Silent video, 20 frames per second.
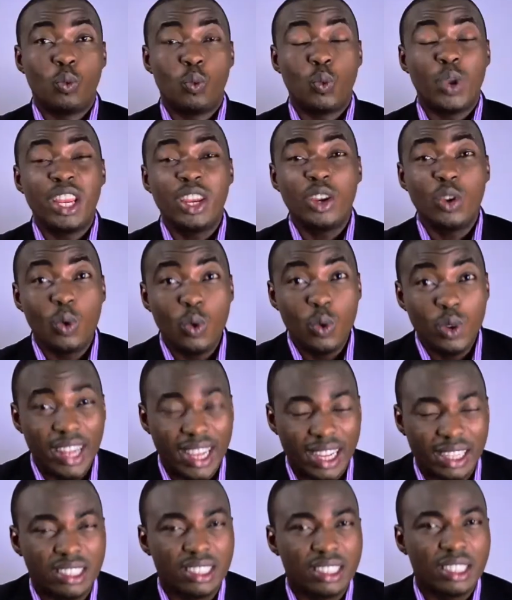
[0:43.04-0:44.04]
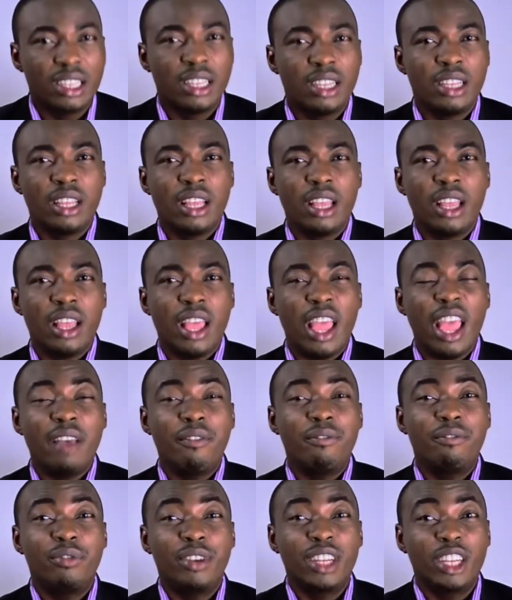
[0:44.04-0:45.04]
we know that
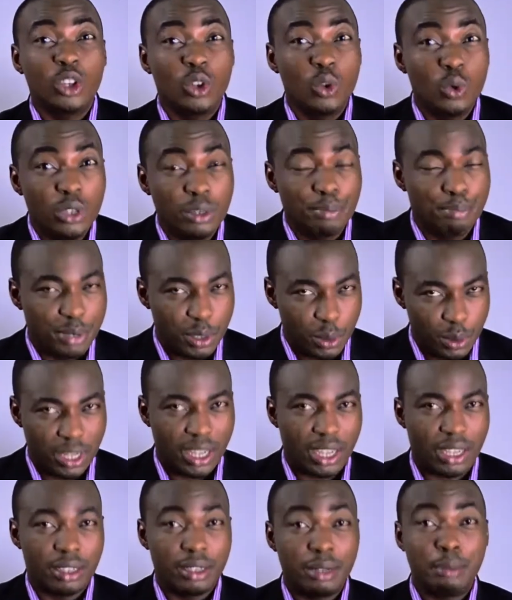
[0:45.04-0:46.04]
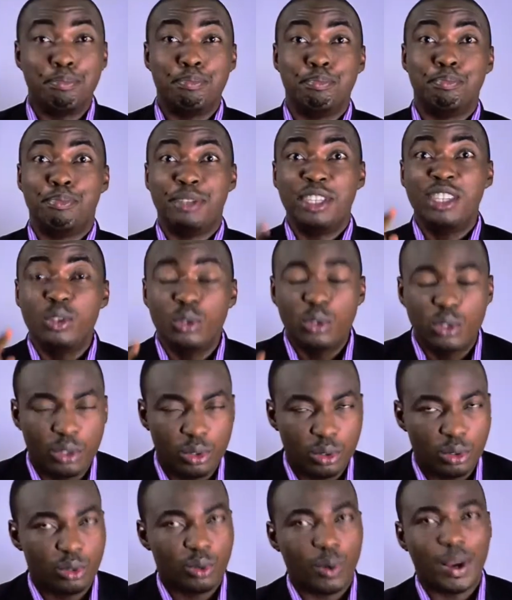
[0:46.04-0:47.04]
every good builder
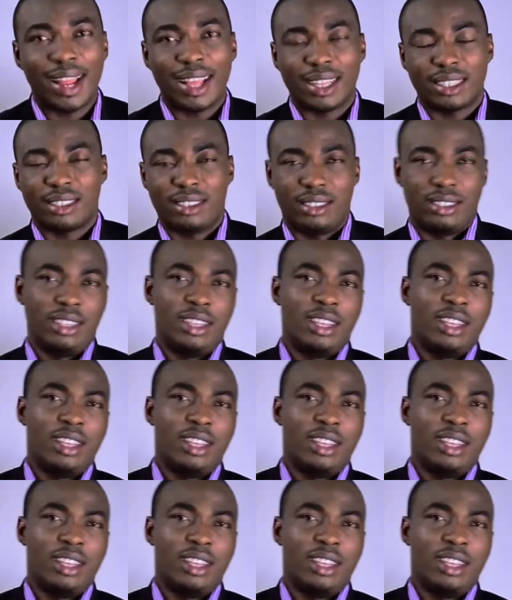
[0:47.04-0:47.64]
builds to last.